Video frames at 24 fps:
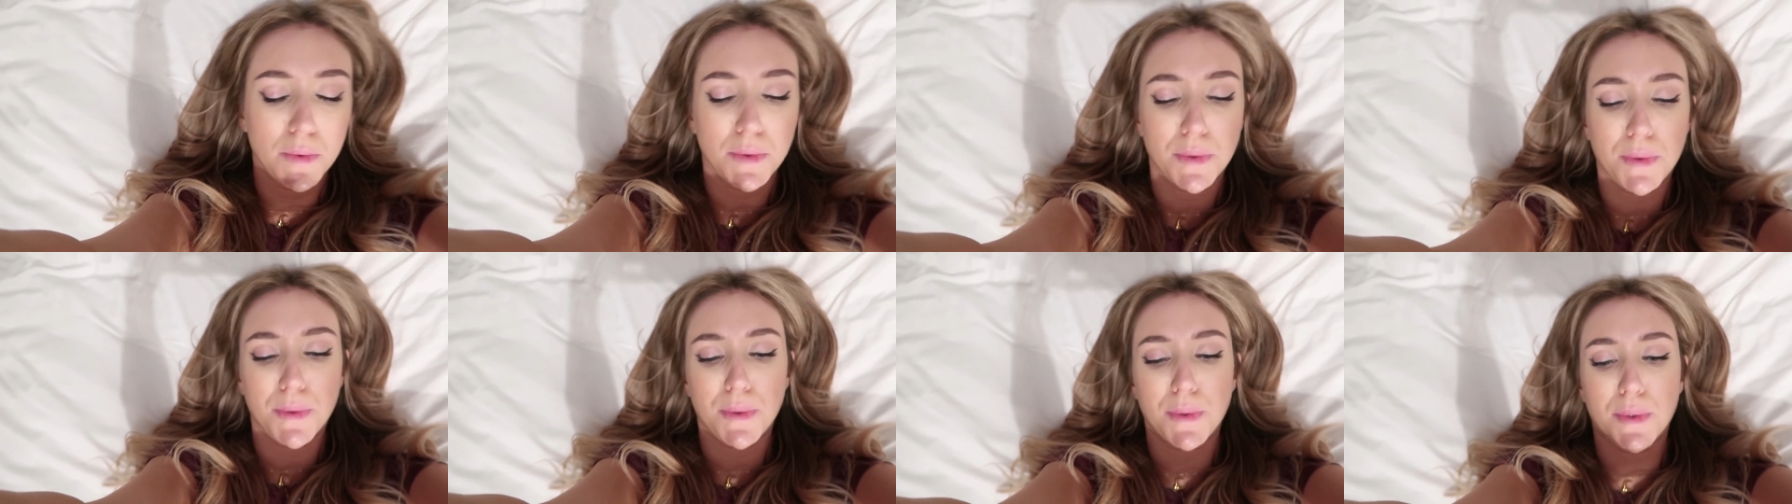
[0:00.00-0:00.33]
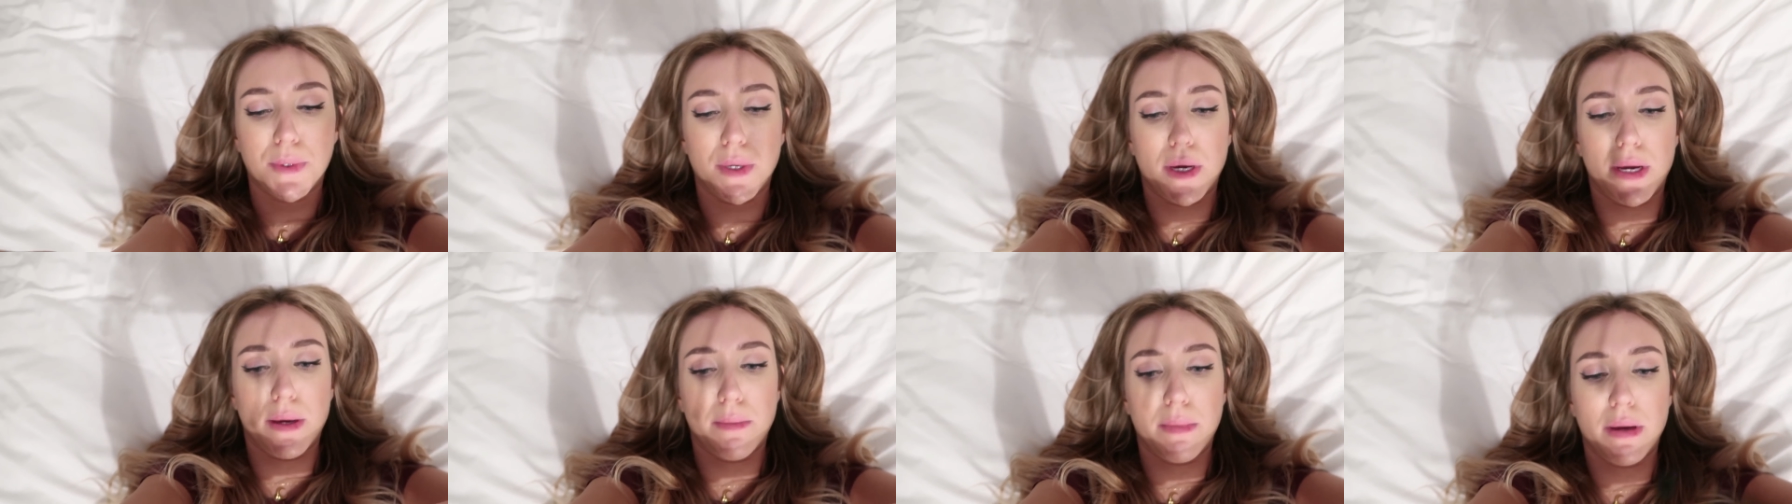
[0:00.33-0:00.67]
What's the
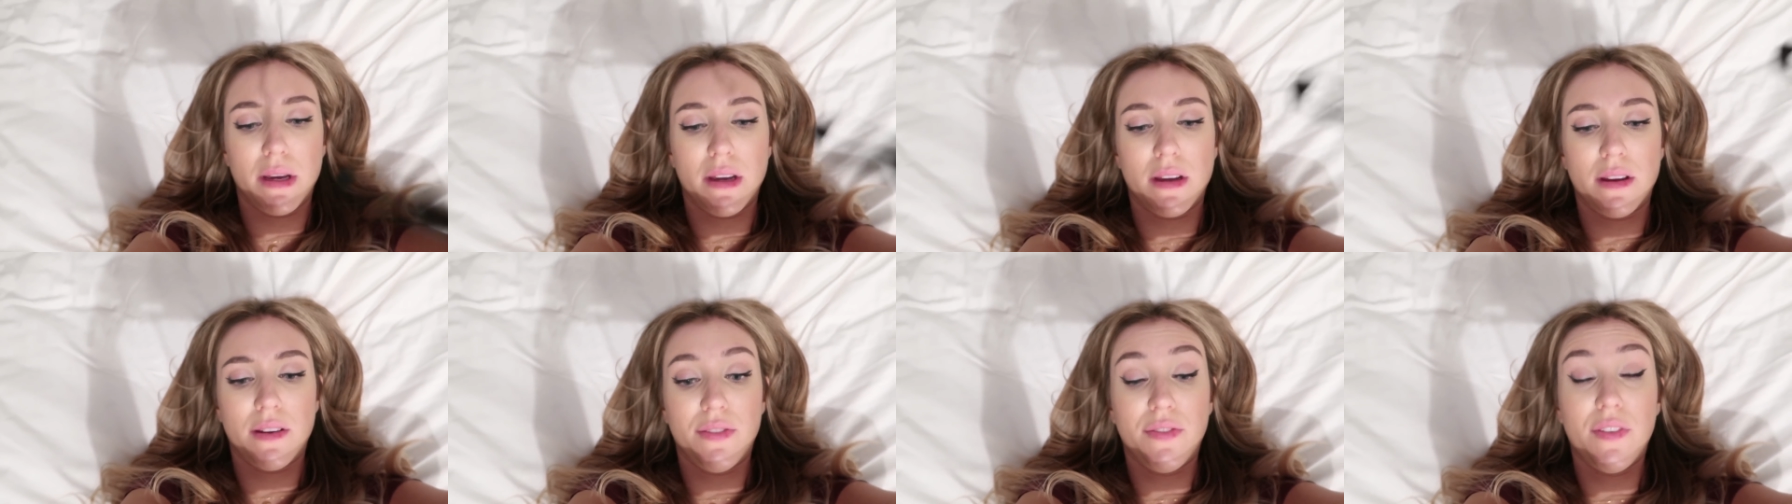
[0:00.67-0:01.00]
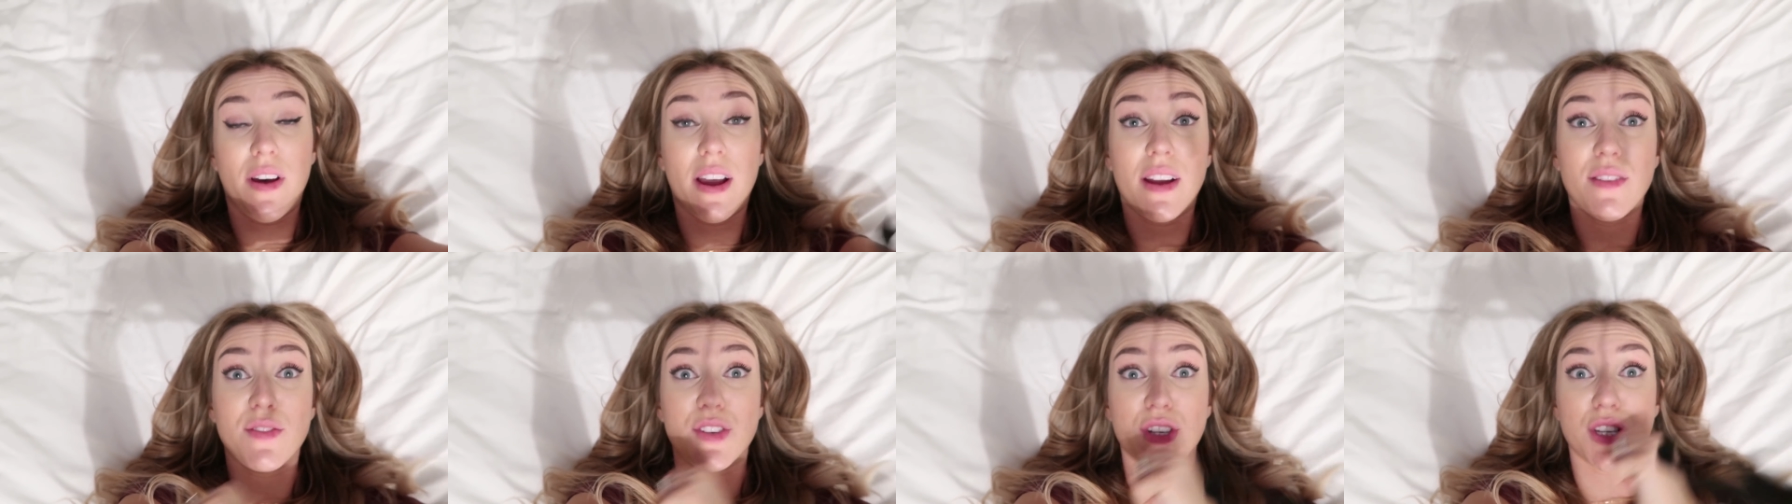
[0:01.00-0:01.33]
time?
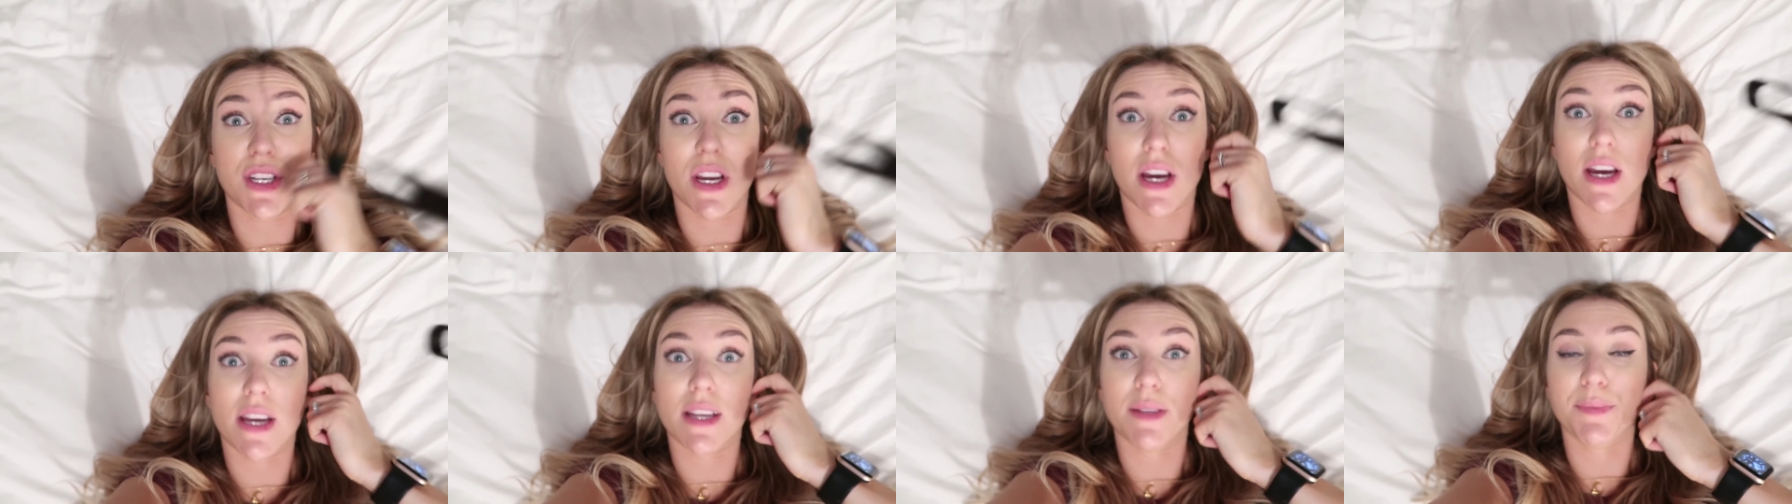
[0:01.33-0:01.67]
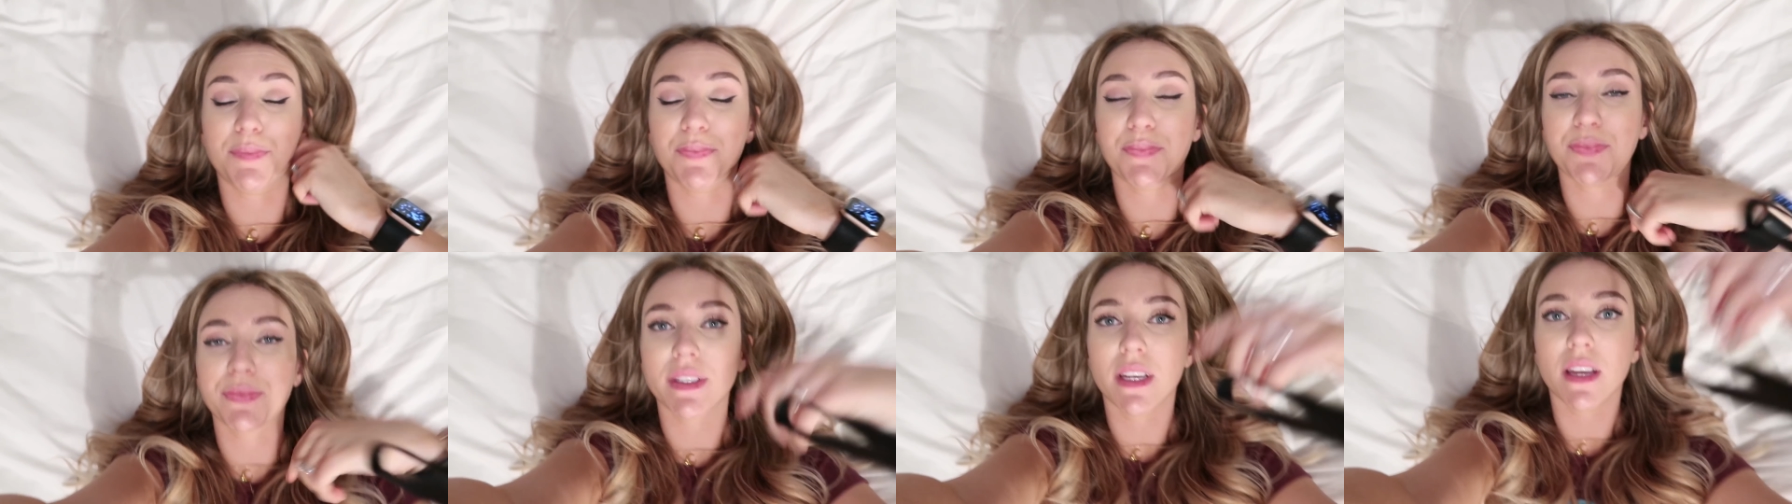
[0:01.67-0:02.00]
Five to
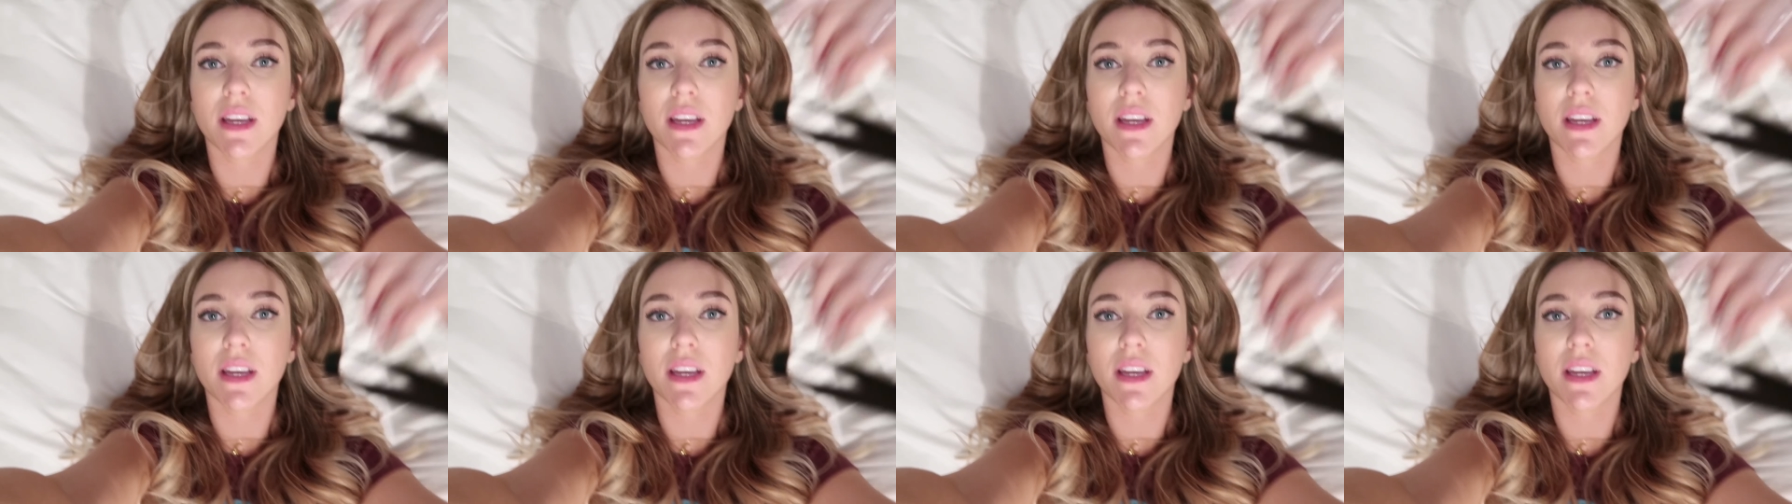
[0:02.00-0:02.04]
nine.